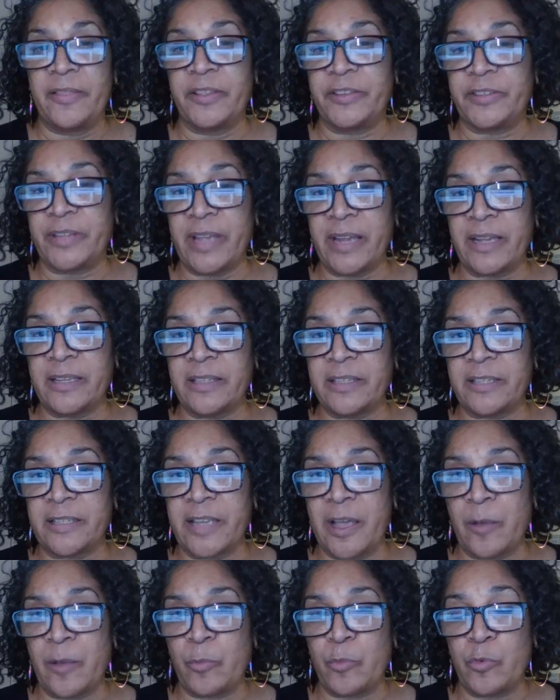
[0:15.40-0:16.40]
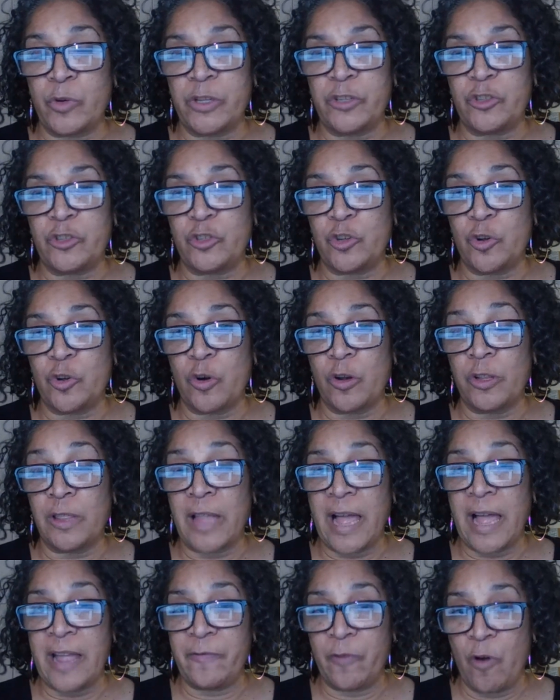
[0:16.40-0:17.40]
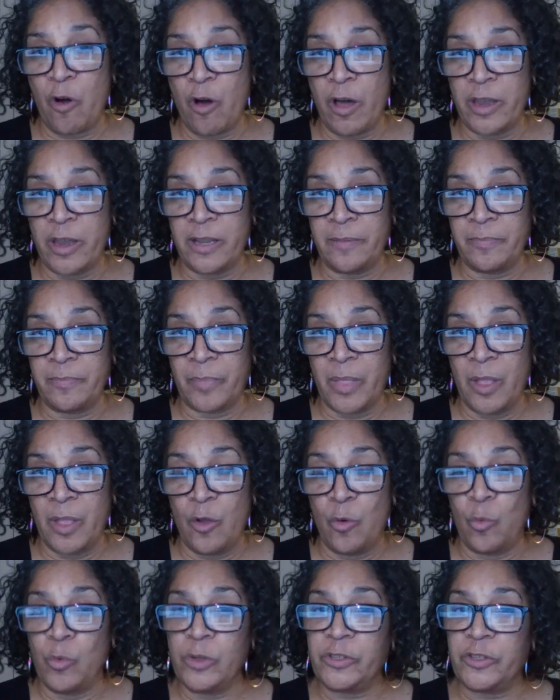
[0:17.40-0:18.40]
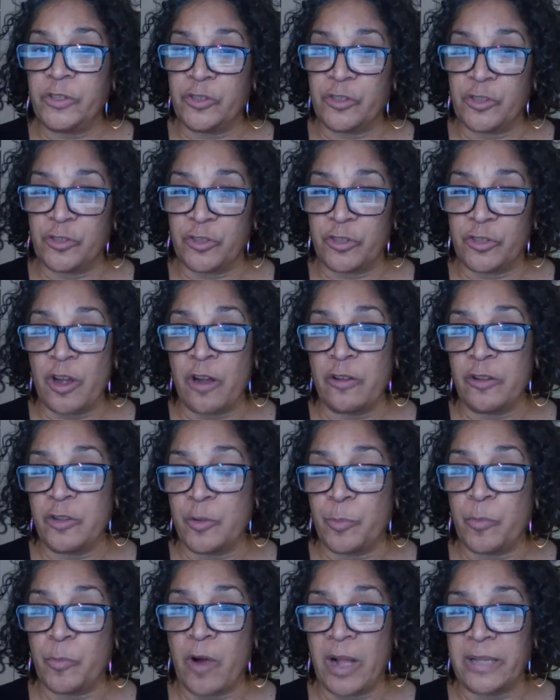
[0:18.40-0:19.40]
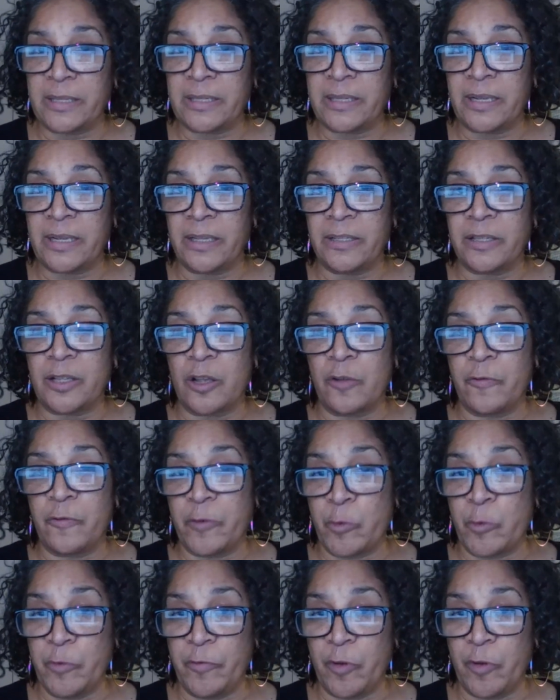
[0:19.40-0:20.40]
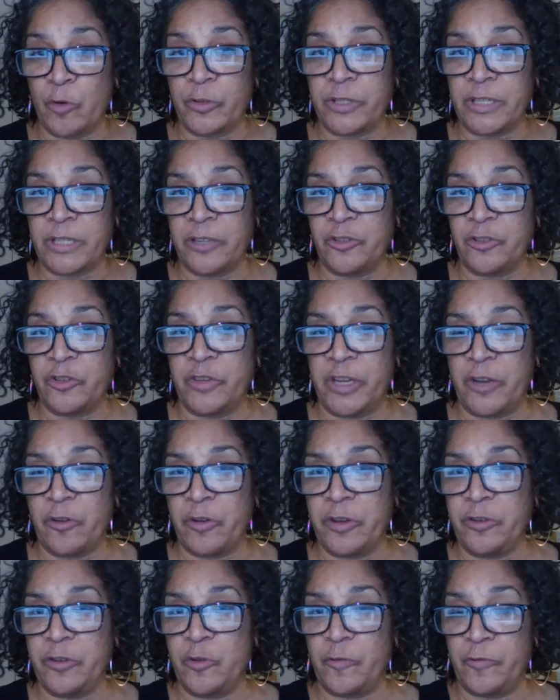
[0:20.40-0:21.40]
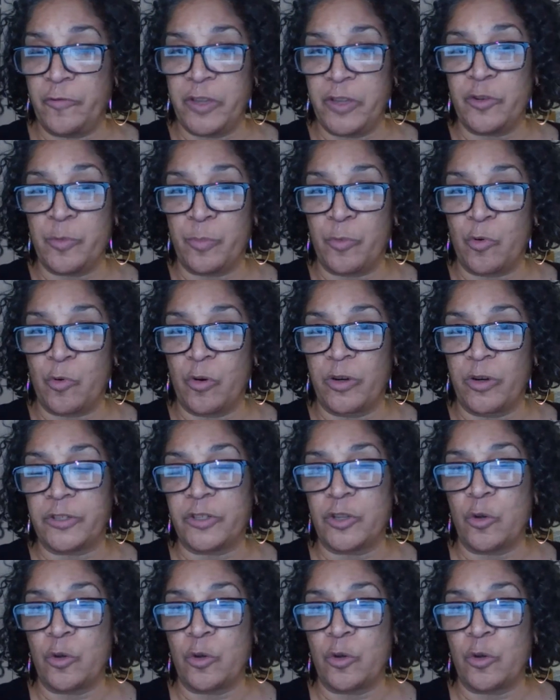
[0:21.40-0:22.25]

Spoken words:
The second step was your life audit, which is the start of the process of reverse engineering your vision board.